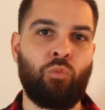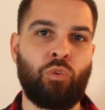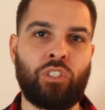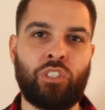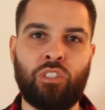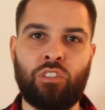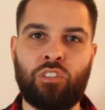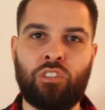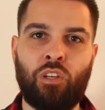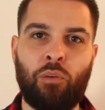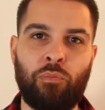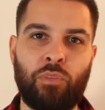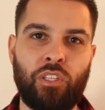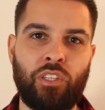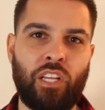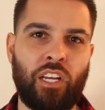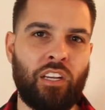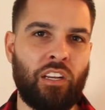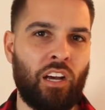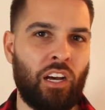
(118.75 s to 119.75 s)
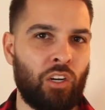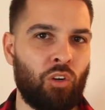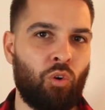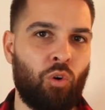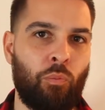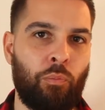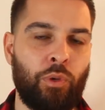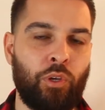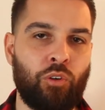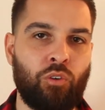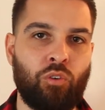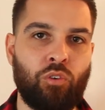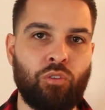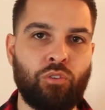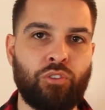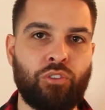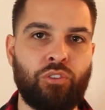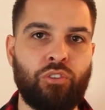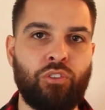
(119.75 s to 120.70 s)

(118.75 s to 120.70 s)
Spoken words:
which is something that not all beard oils